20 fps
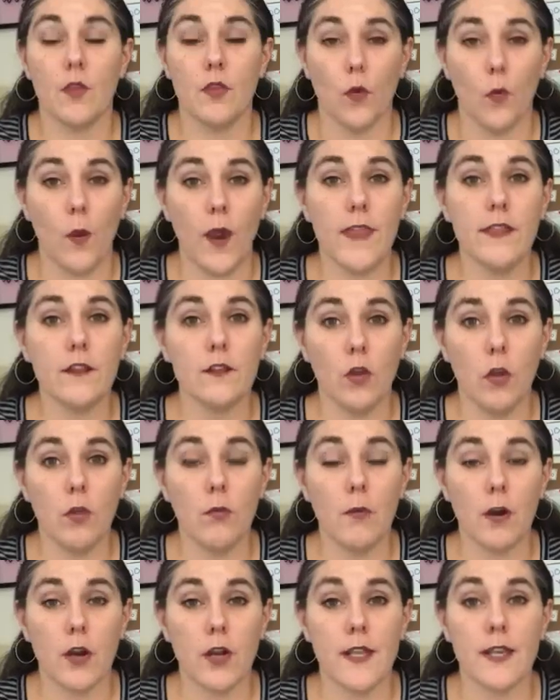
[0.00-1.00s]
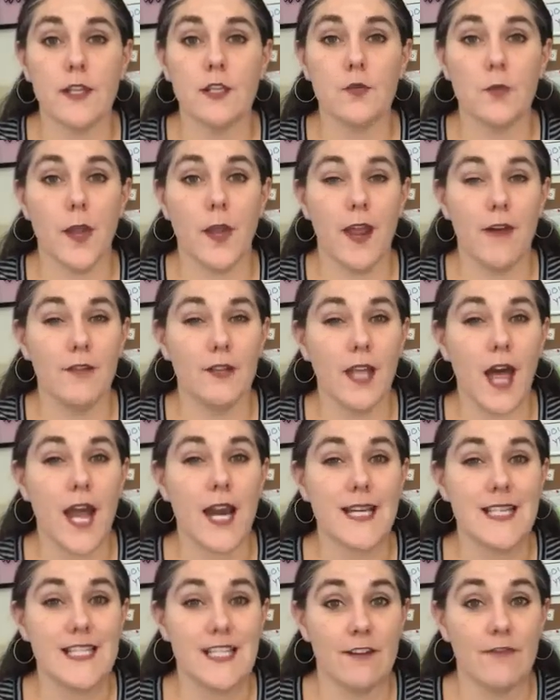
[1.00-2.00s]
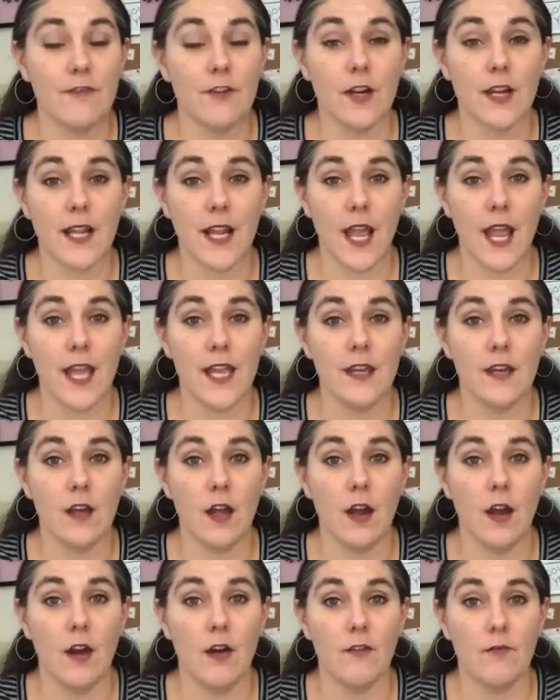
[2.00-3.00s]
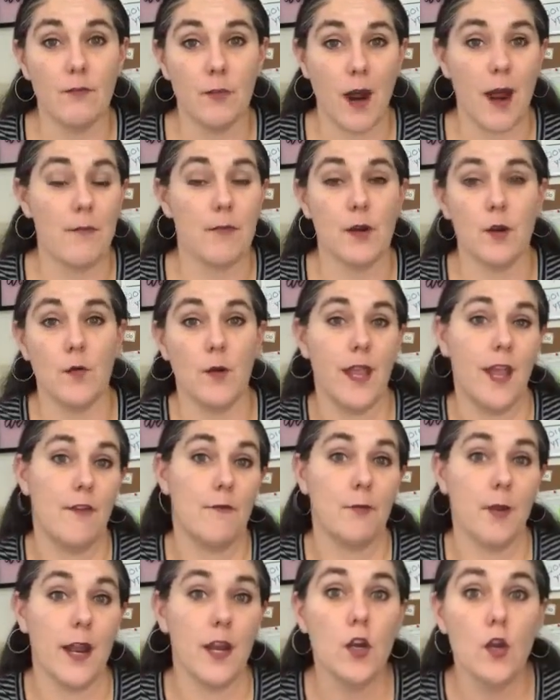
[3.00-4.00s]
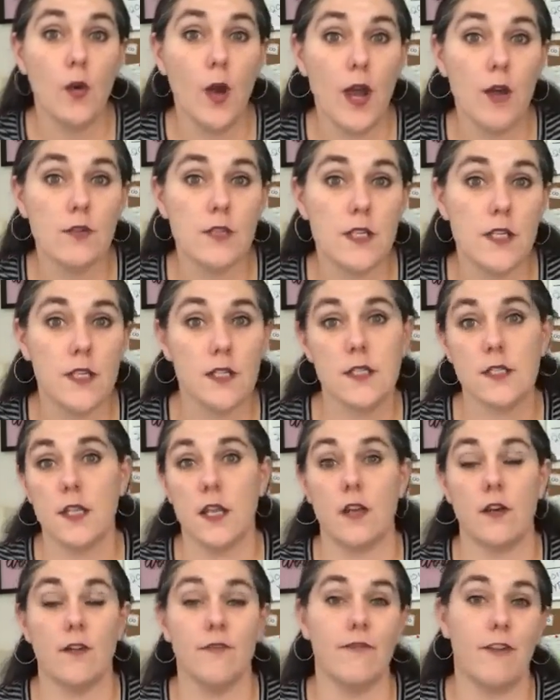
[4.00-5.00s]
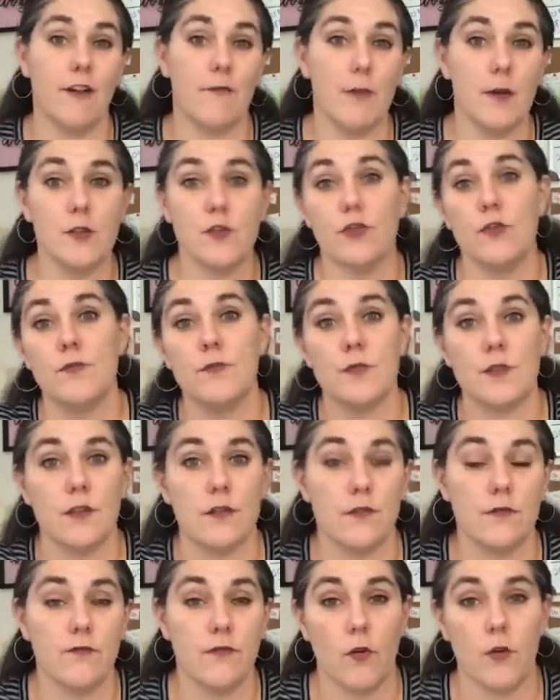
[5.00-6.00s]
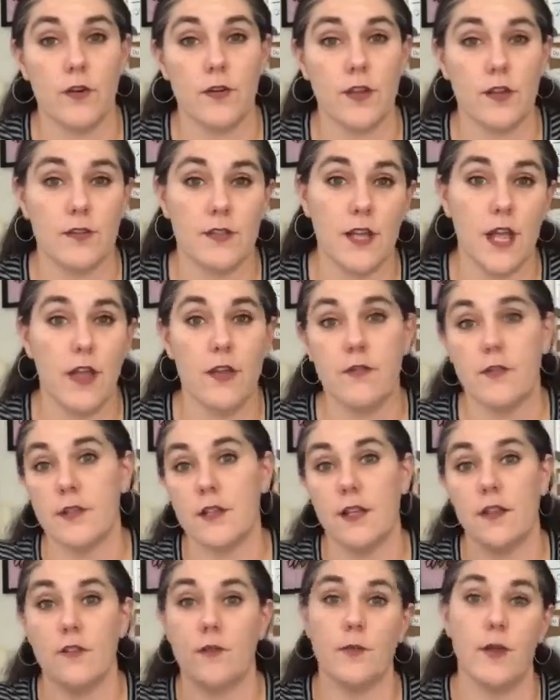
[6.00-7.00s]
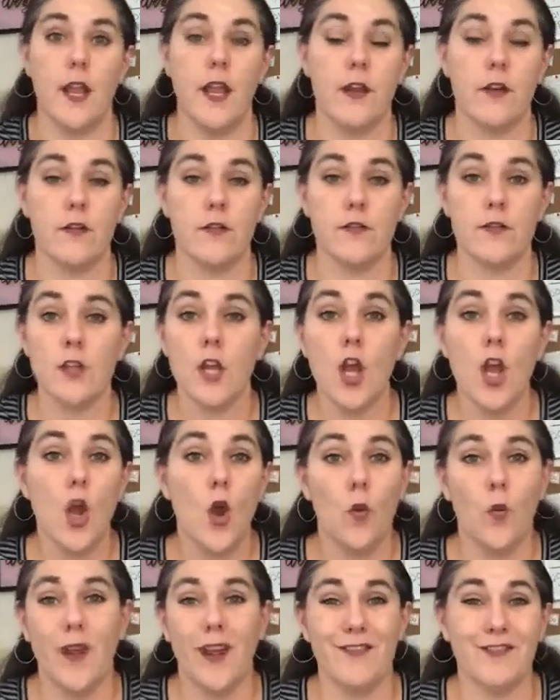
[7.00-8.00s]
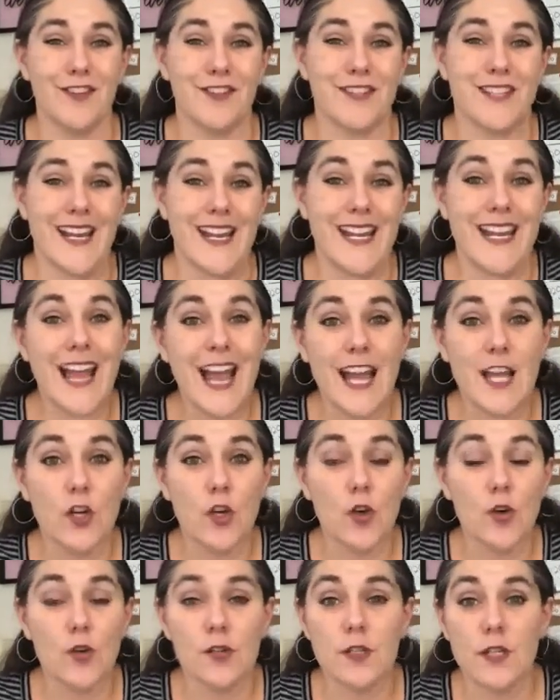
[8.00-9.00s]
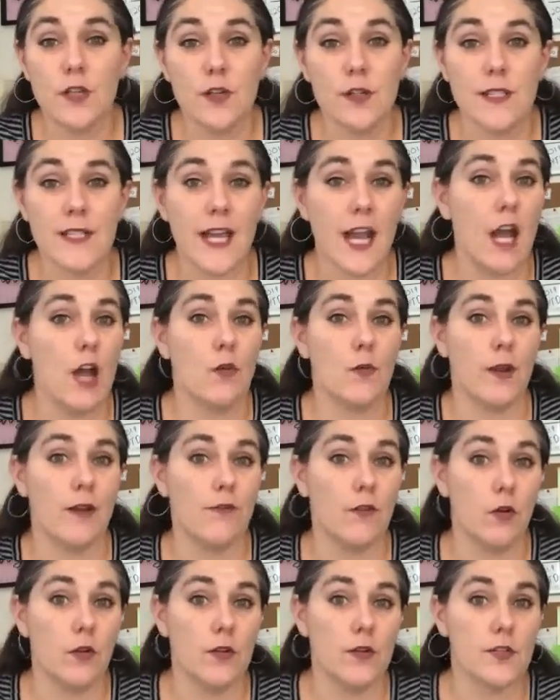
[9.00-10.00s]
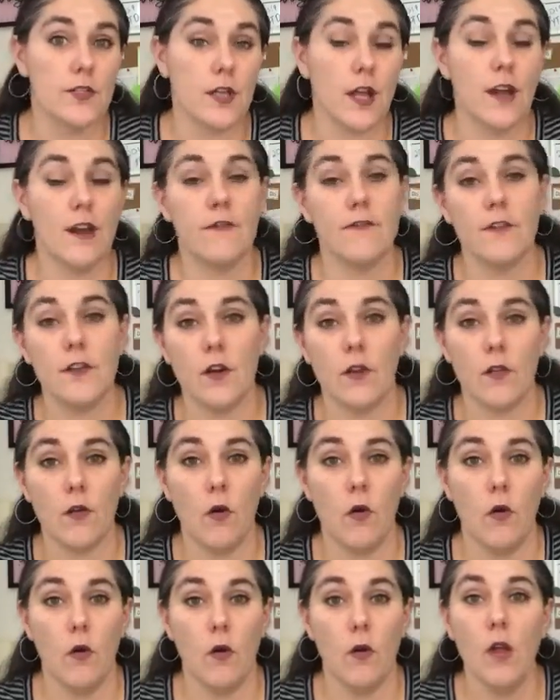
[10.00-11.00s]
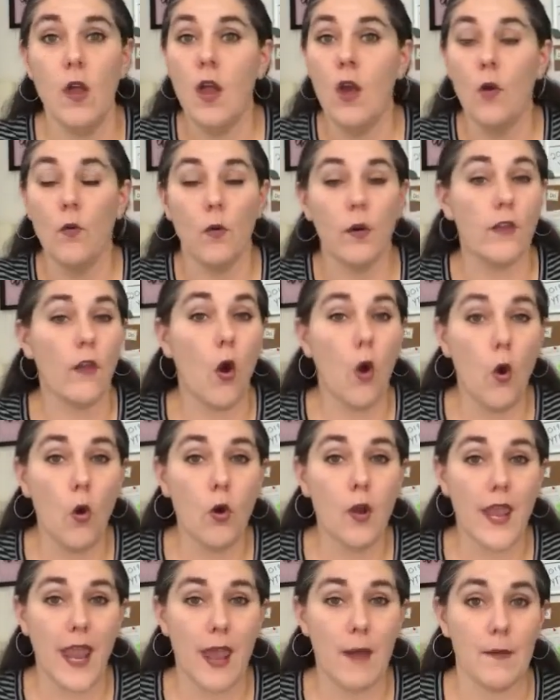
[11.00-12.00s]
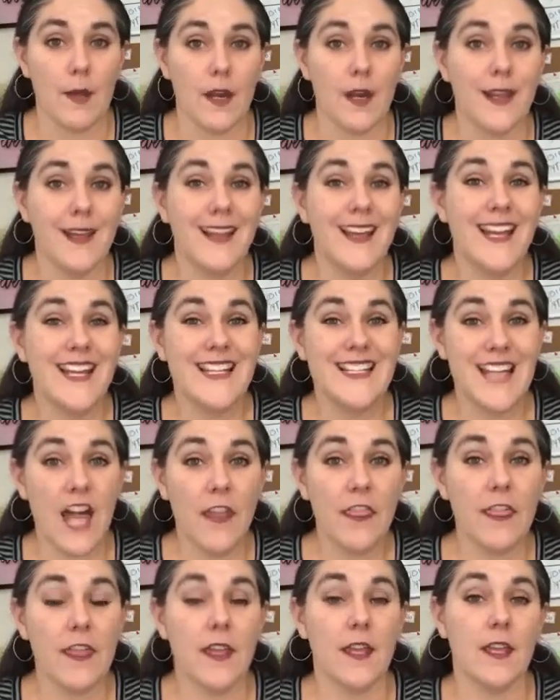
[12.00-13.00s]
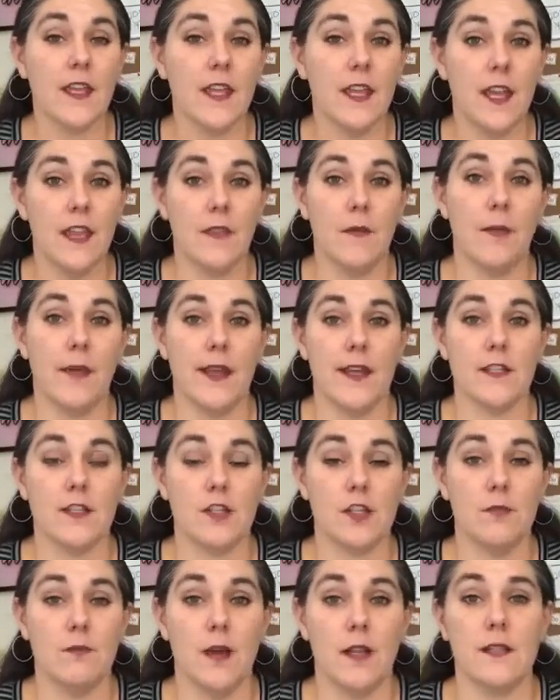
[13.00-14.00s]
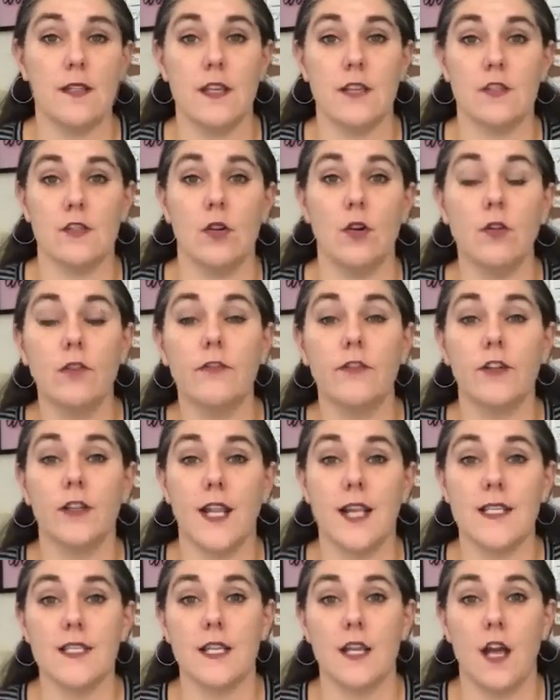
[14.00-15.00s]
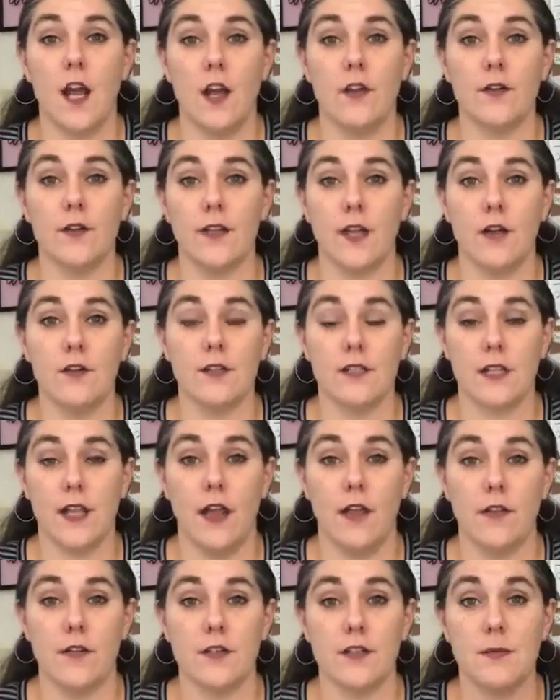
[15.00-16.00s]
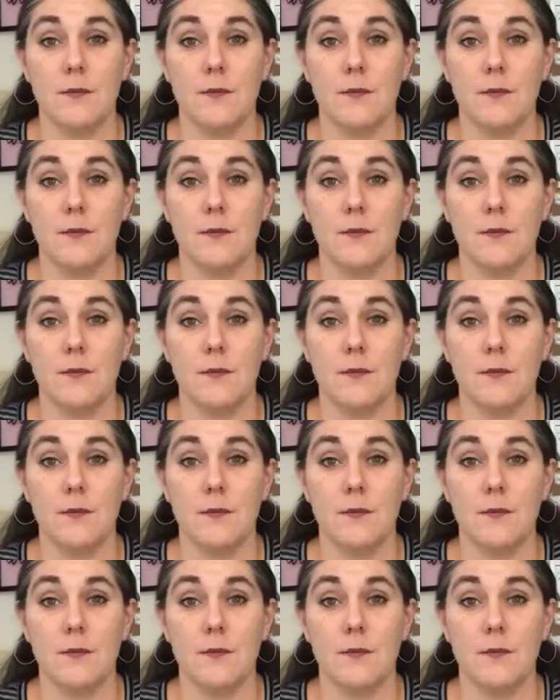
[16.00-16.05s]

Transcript: The way the Lowell market is, we have a lot of different kind of property. We have brand new houses that are 5 bedrooms and $400,000 on 3 acres. We have little tiny condos here in town. We have older stuff. We're in the whole gamut. Nothing in the past 2 months has sold for less than $100,000.